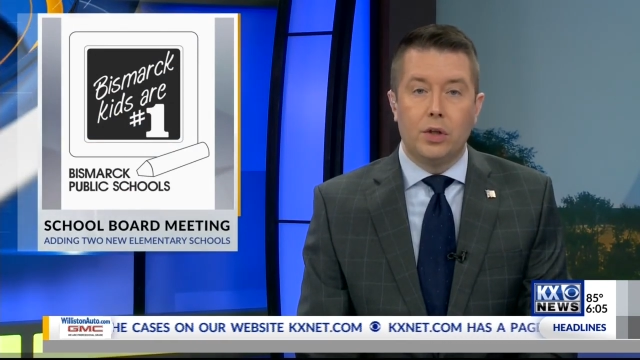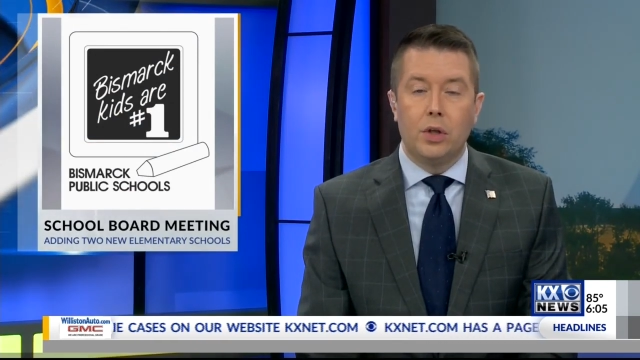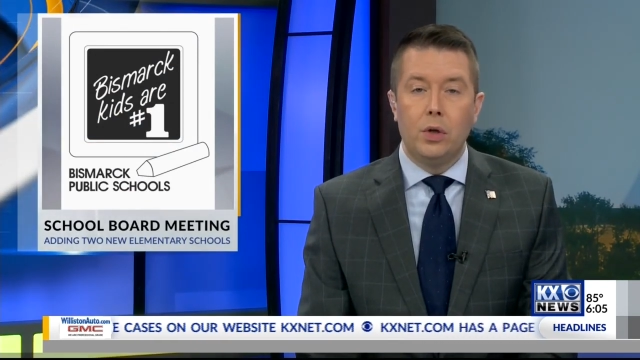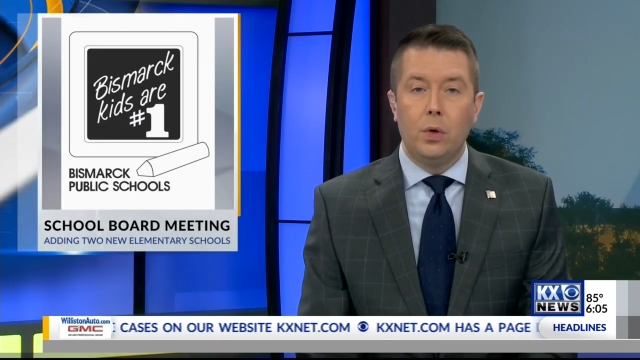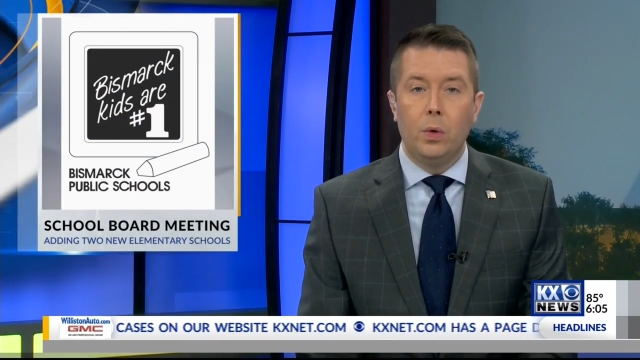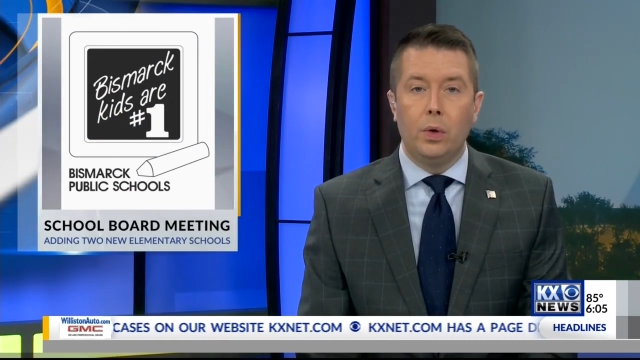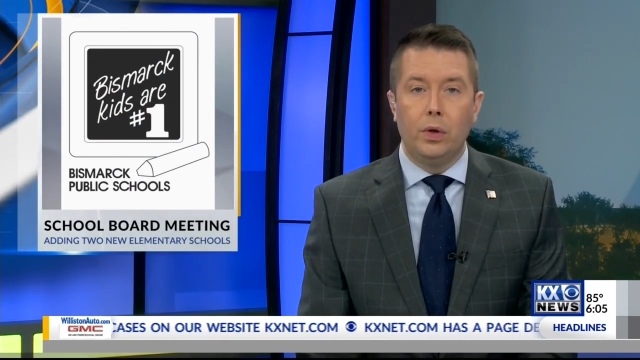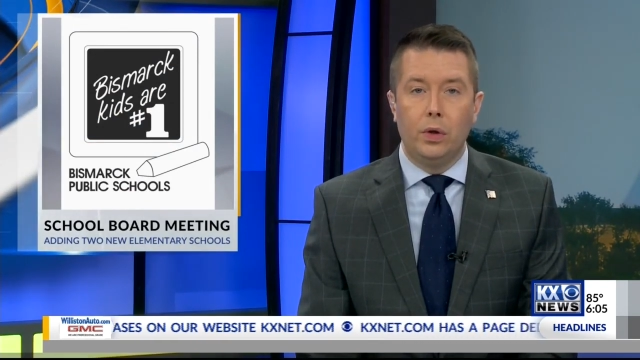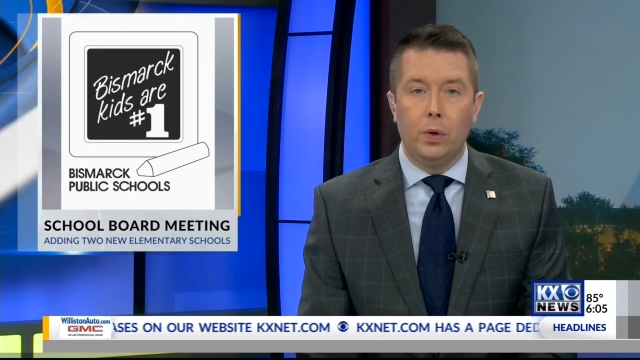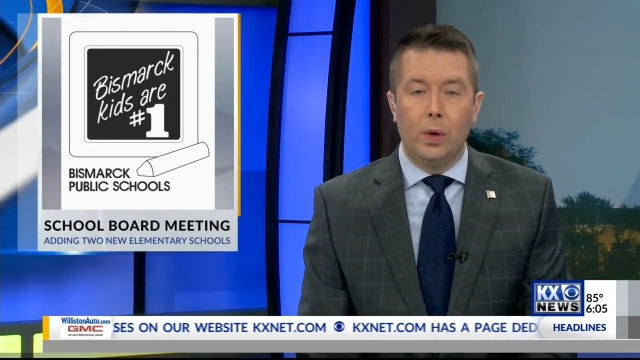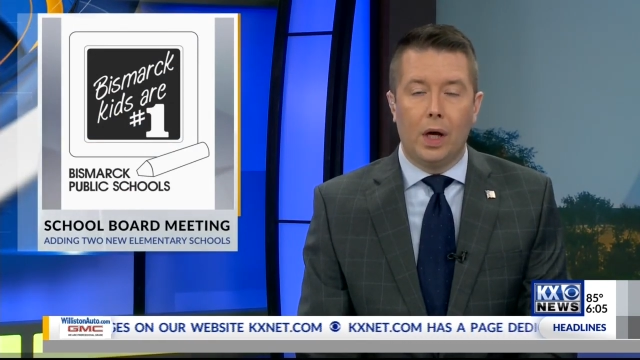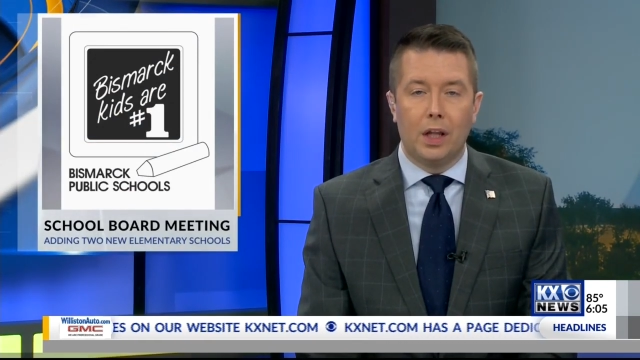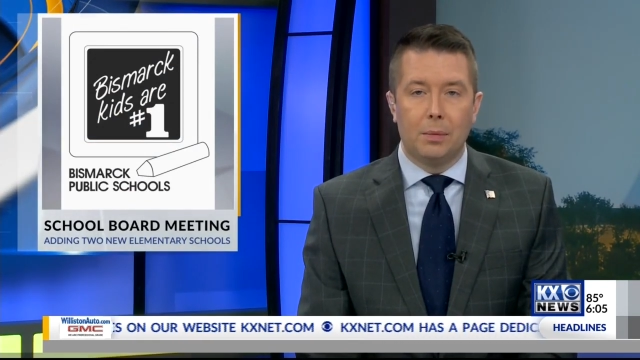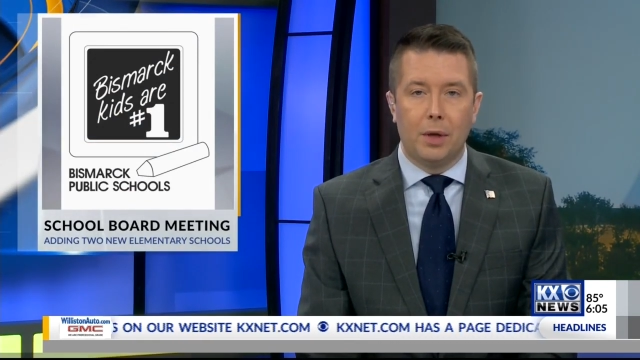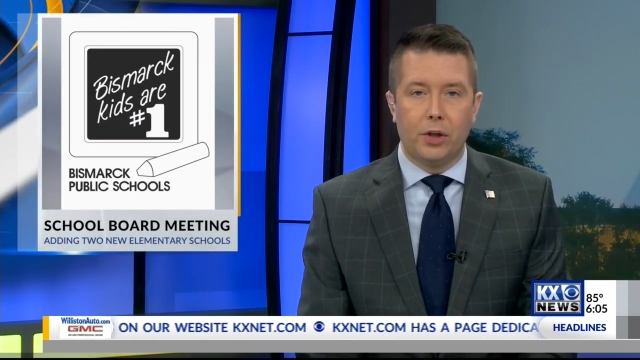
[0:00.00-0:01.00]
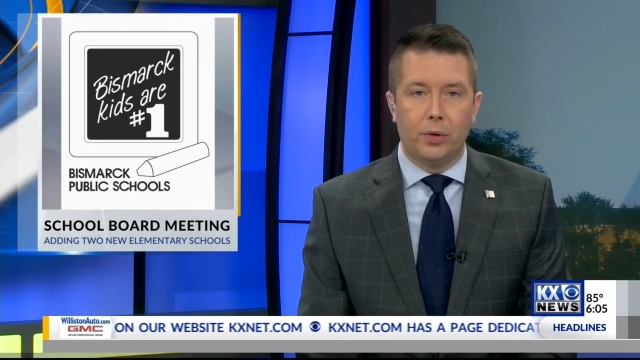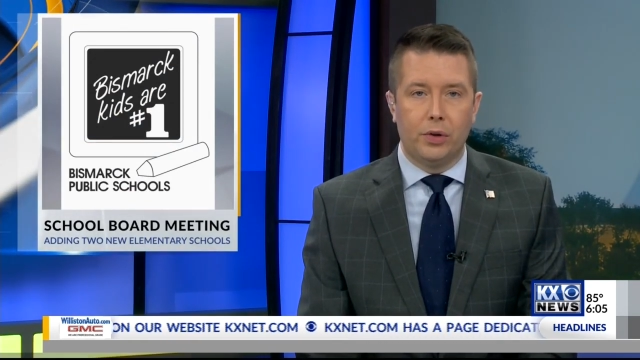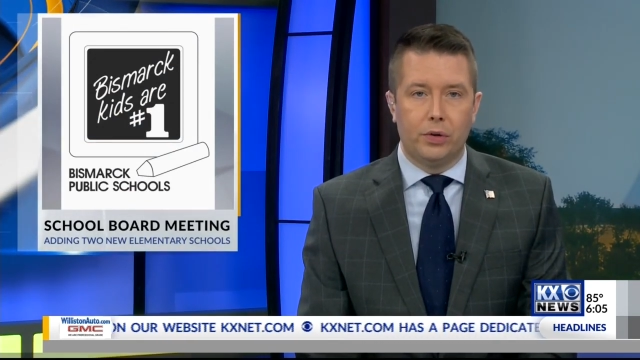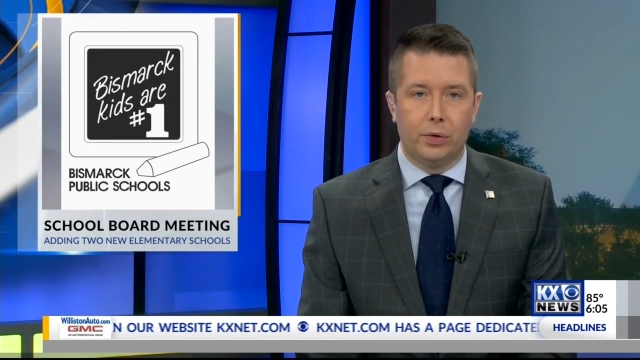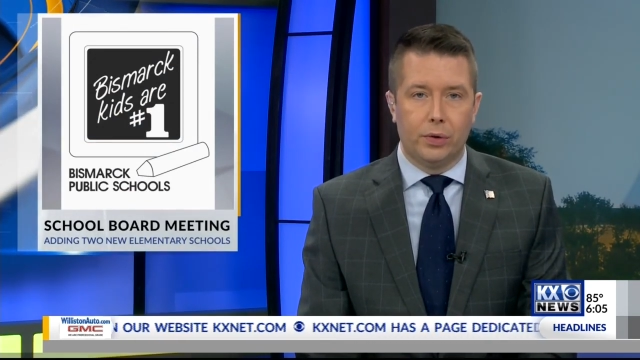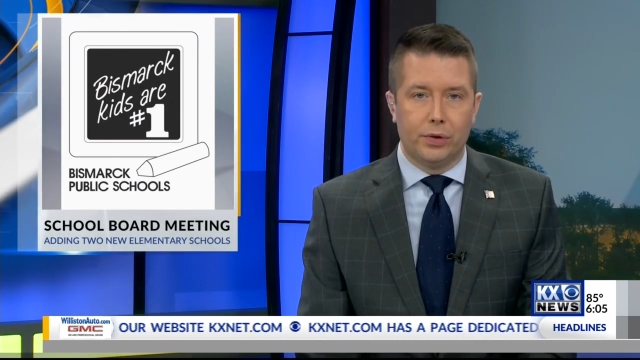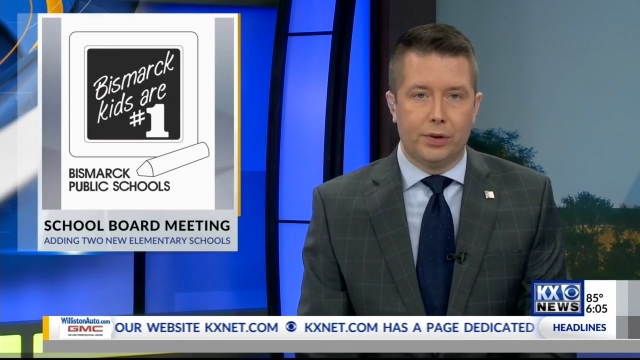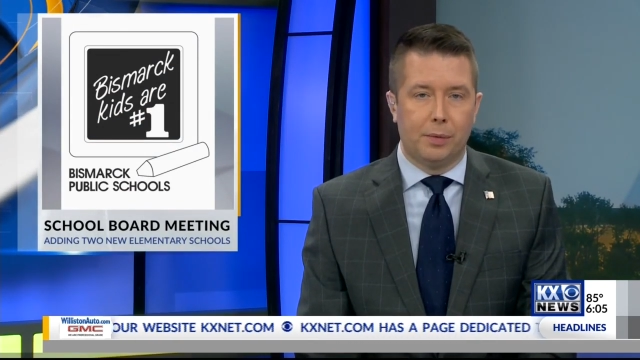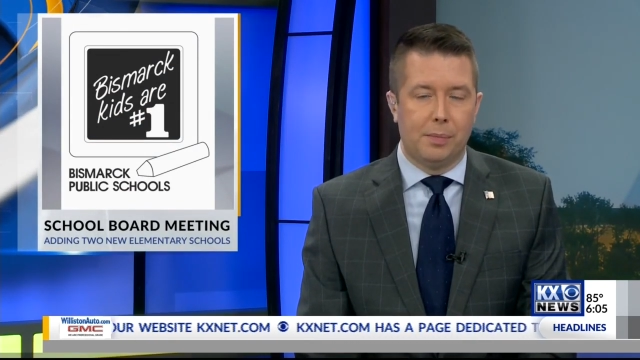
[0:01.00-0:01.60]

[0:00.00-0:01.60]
two new elementary schools to